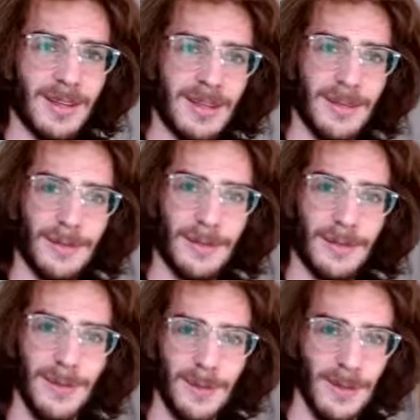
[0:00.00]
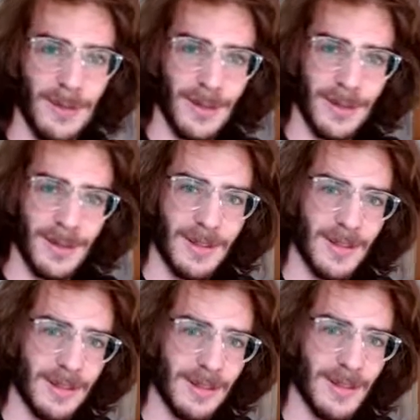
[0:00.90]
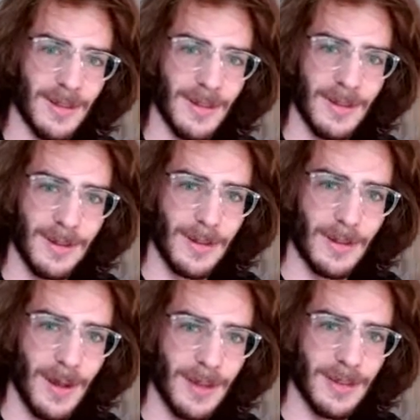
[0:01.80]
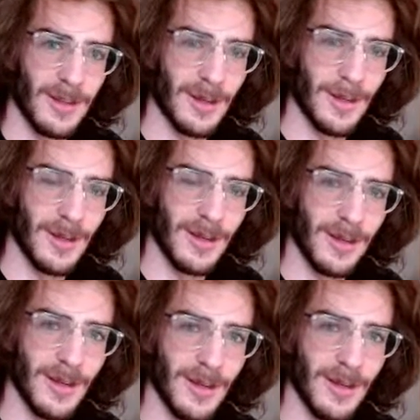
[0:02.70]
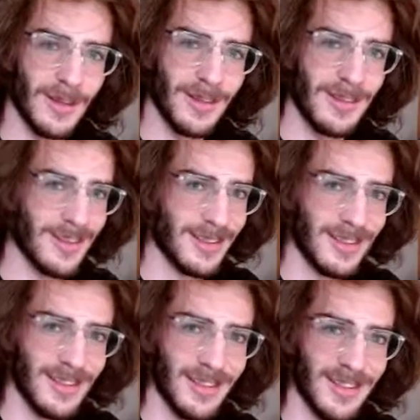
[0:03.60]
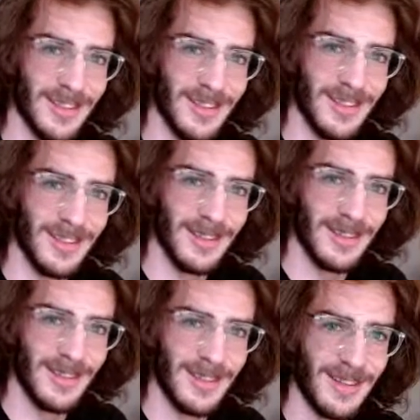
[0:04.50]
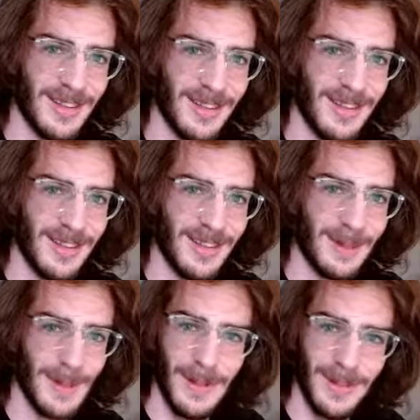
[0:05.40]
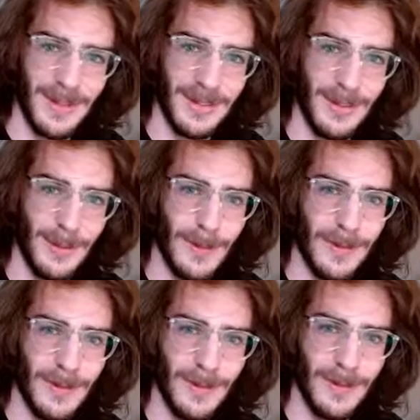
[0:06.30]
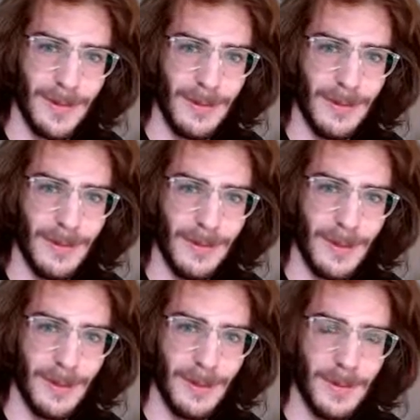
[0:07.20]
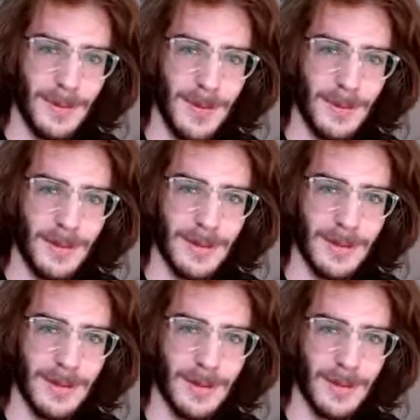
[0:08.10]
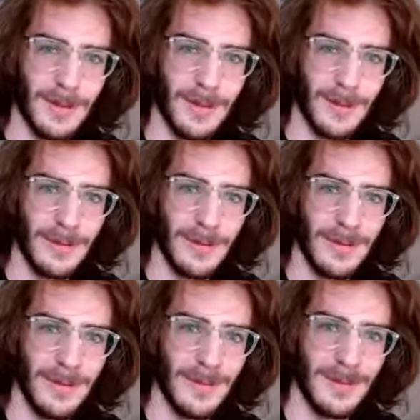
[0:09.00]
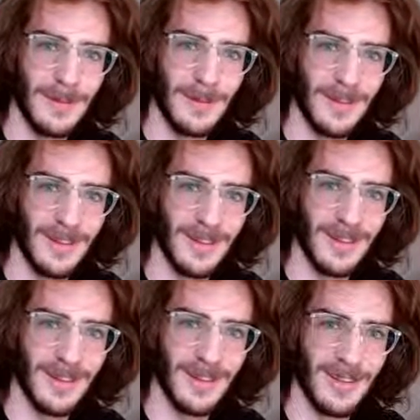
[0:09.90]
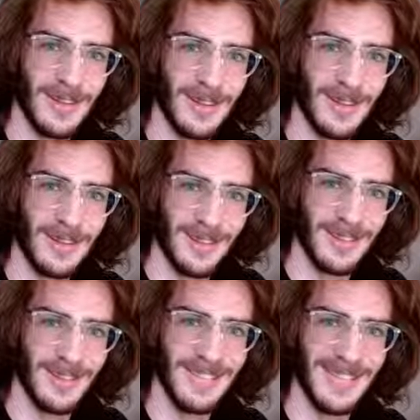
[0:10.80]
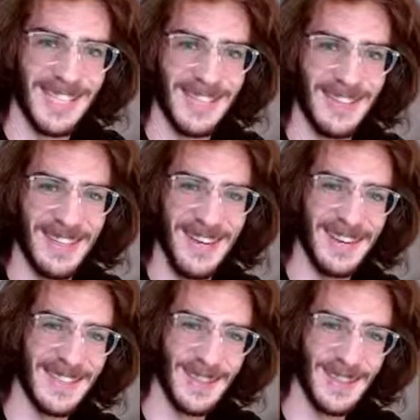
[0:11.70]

around the 15-minute mark. I think that's it. I'm gonna pass on my talking stick, and maybe I'll talk to you tomorrow. Maybe it'll be a couple days. We'll see how I'm feeling. But thanks for now.